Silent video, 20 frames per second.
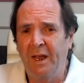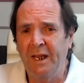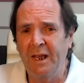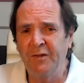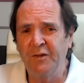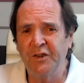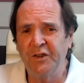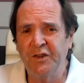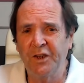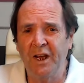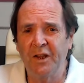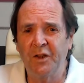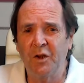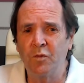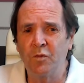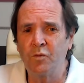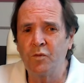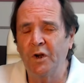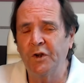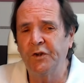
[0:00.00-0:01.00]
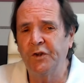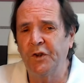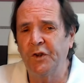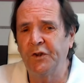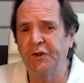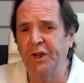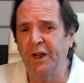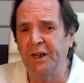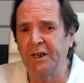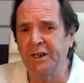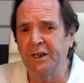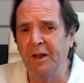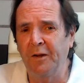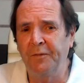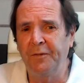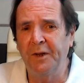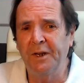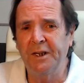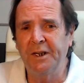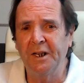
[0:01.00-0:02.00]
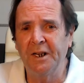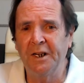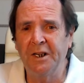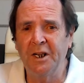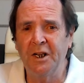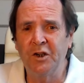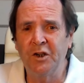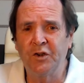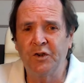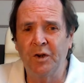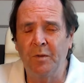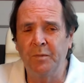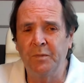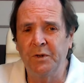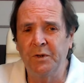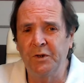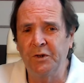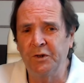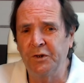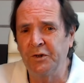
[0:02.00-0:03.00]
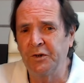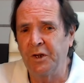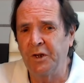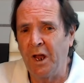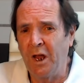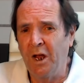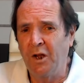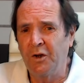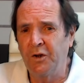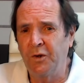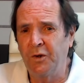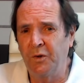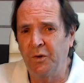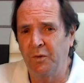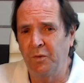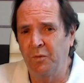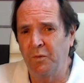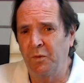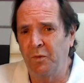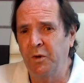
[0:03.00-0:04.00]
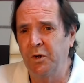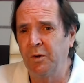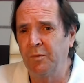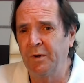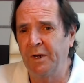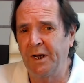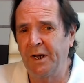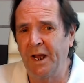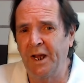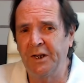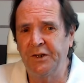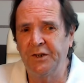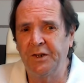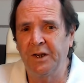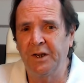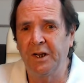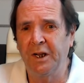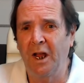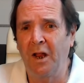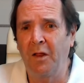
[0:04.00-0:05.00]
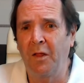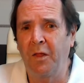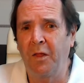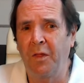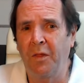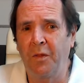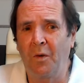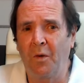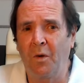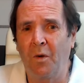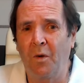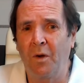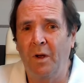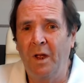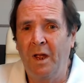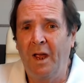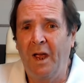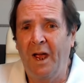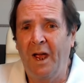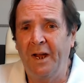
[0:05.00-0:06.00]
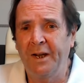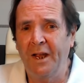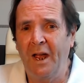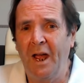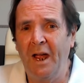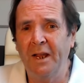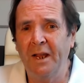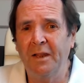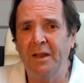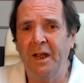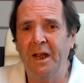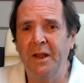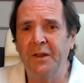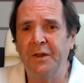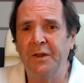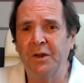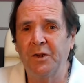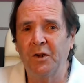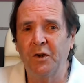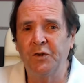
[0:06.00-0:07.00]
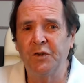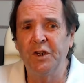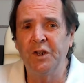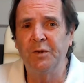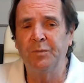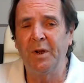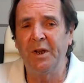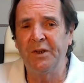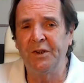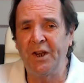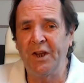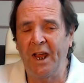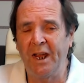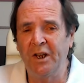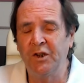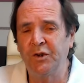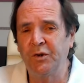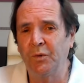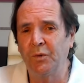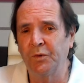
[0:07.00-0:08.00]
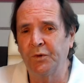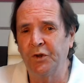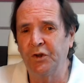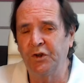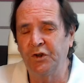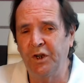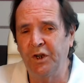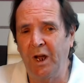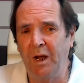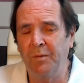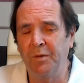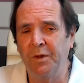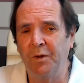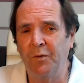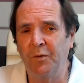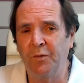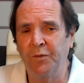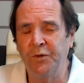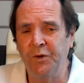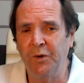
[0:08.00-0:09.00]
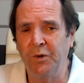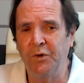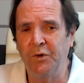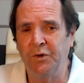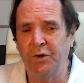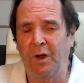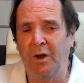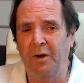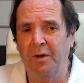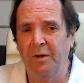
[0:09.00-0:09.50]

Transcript: emphasised that Russia's significant contributions to human history and thought, and highlighted the country's potential to shape the future.